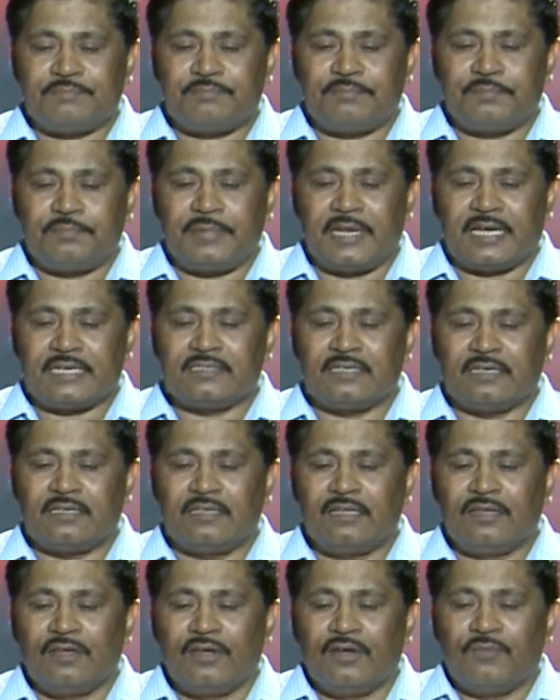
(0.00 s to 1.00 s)

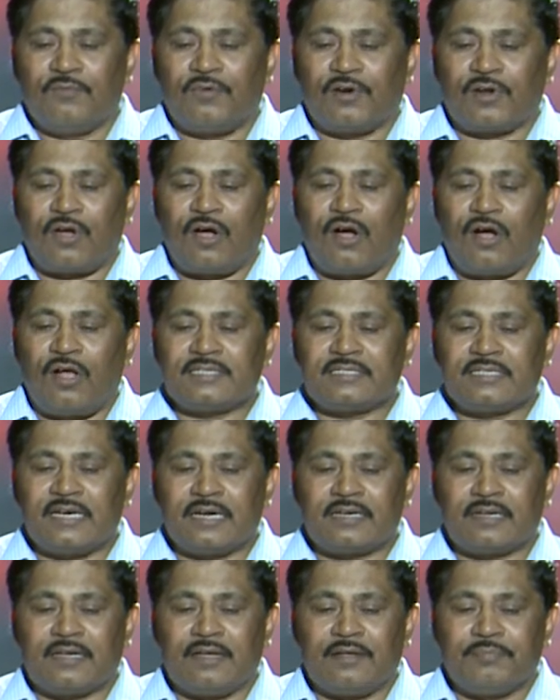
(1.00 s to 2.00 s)
fraction for all
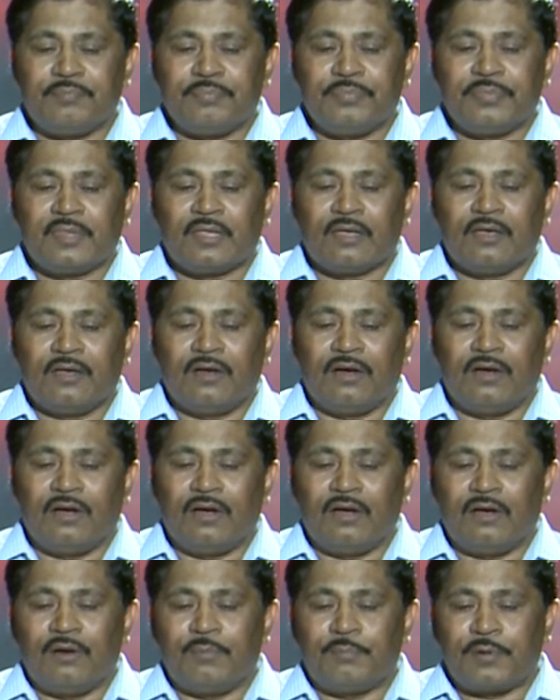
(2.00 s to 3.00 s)
strata.
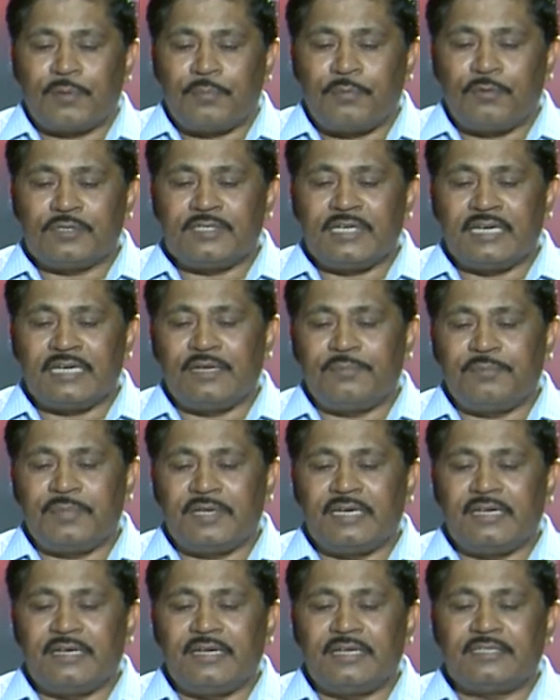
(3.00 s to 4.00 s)
Proportionate
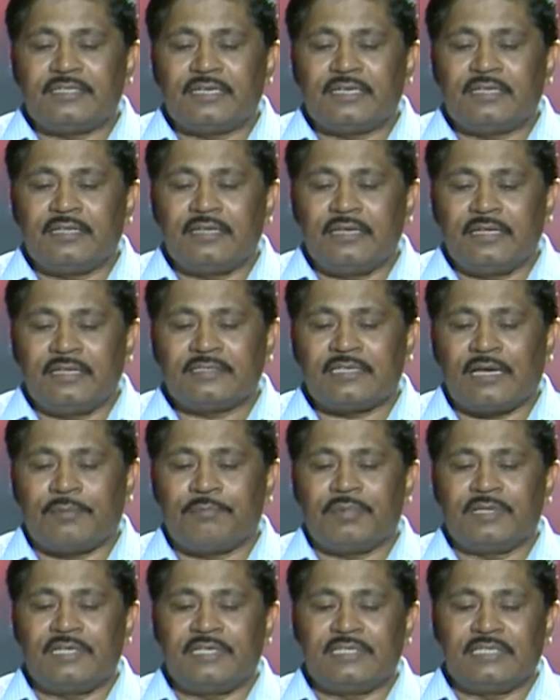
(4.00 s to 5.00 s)
representation in the
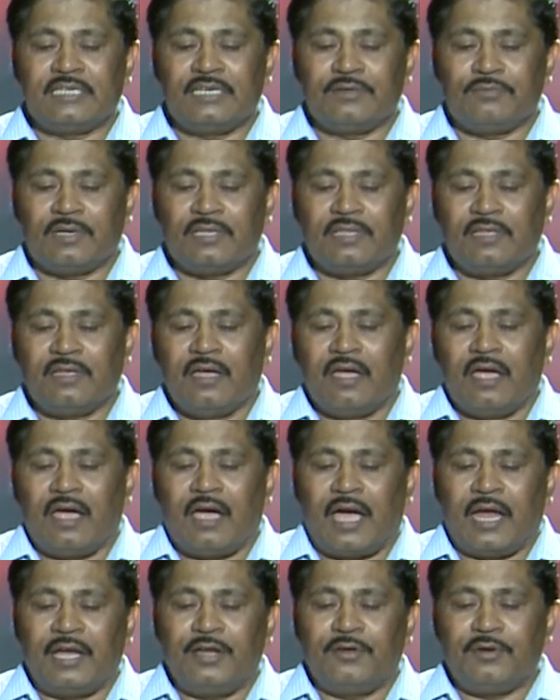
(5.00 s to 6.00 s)
sample is given.
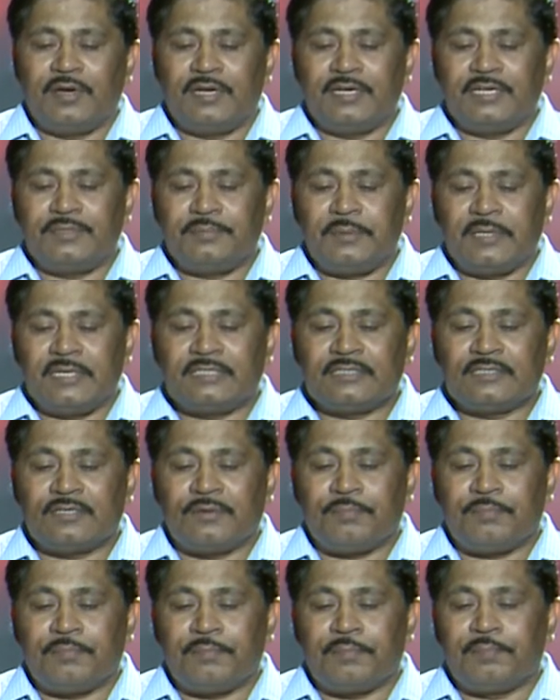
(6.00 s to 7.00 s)
Adequate representation
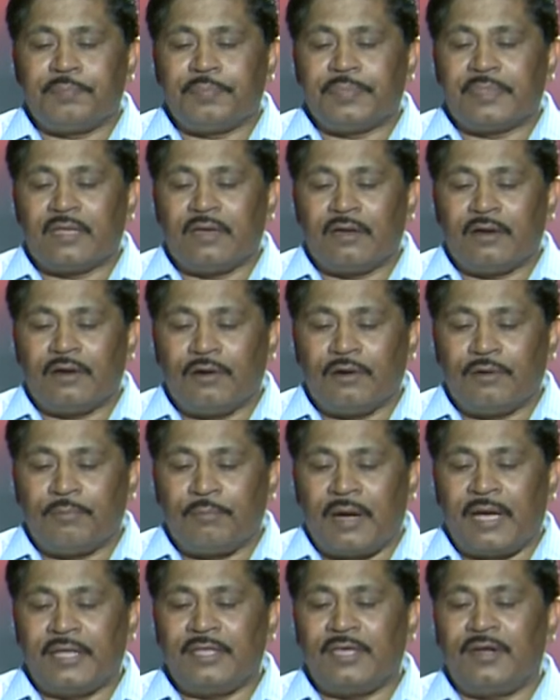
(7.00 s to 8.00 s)
of
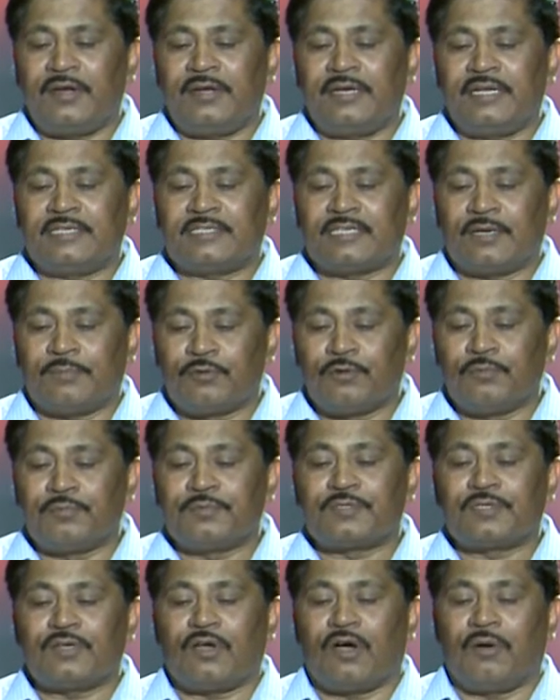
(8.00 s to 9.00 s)
minority
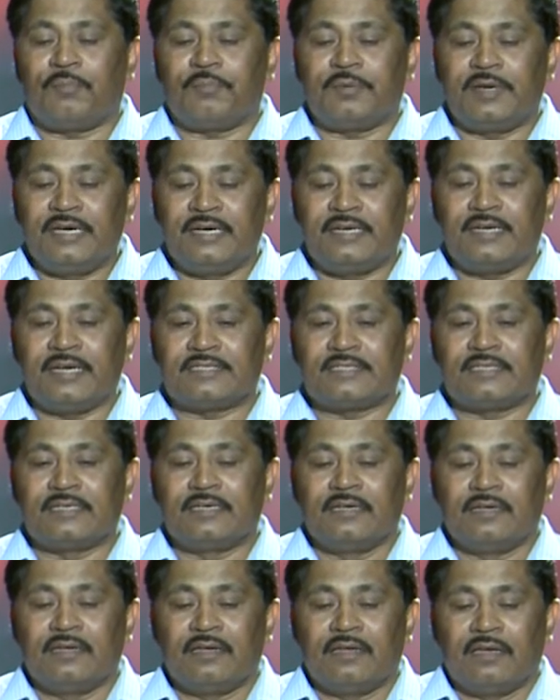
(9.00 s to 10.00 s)
subgroups of interest
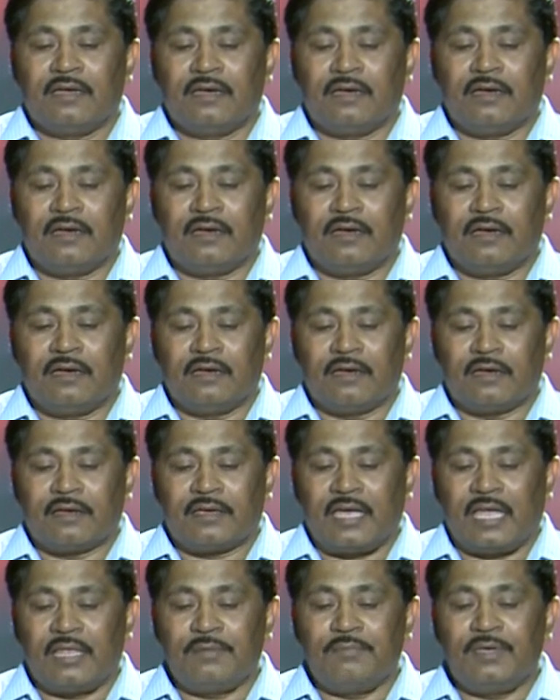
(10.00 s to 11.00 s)

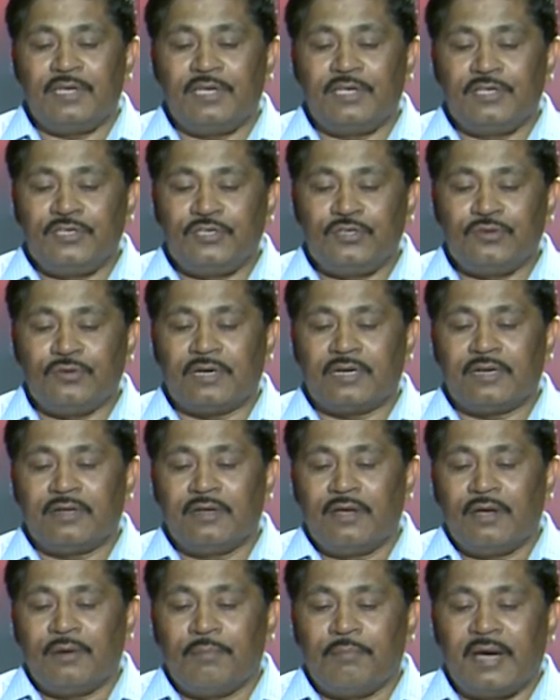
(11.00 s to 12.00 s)
can be ensured
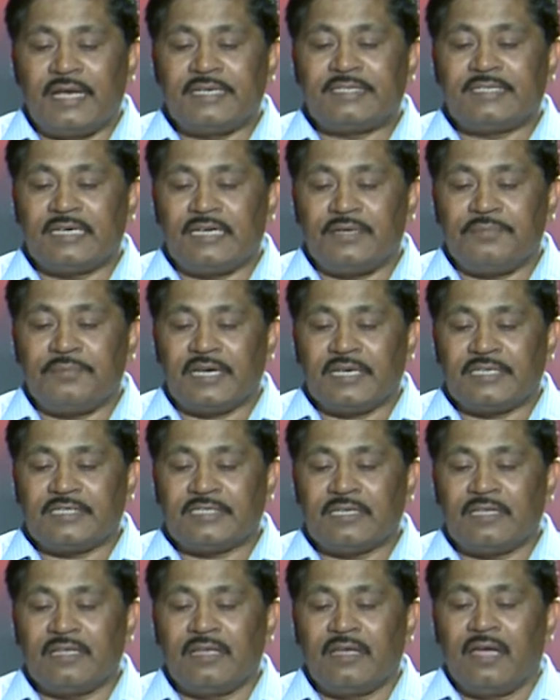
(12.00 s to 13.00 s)
by
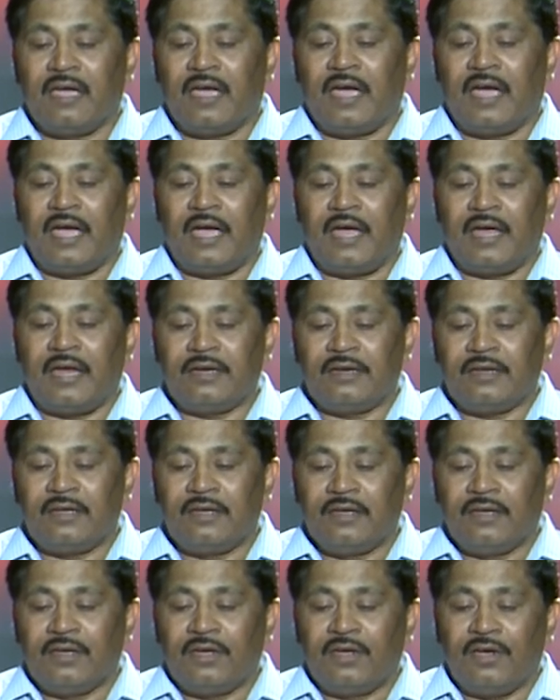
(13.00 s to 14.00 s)
stratification, and
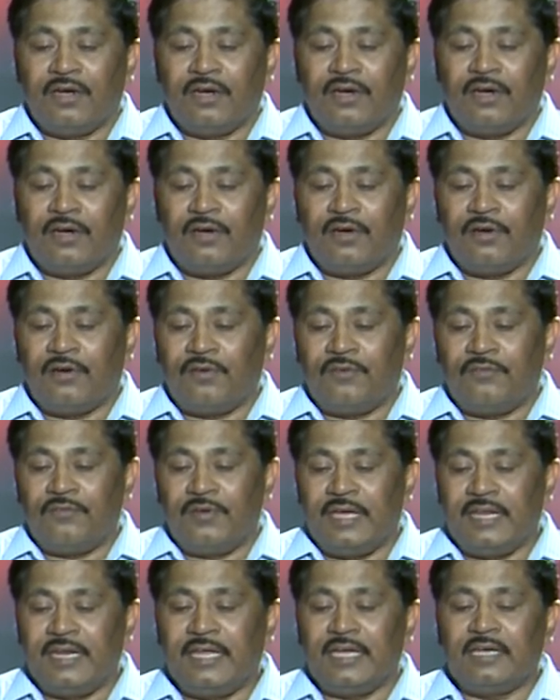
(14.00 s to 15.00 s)

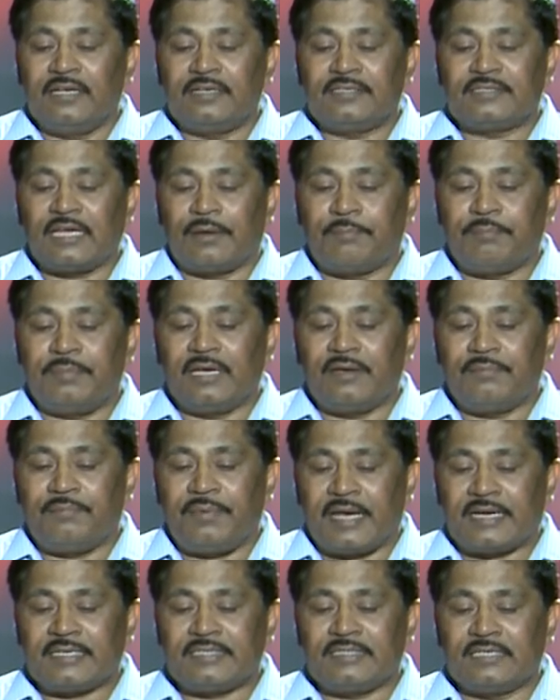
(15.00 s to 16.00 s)
varying sampling
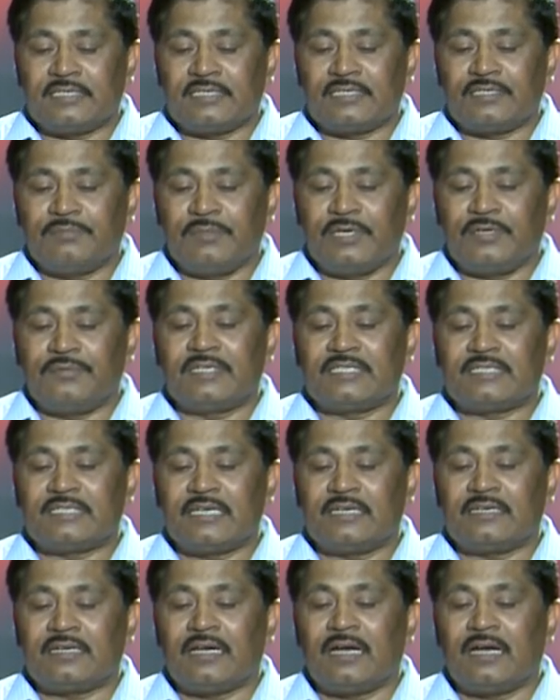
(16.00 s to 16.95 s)
fractions between strata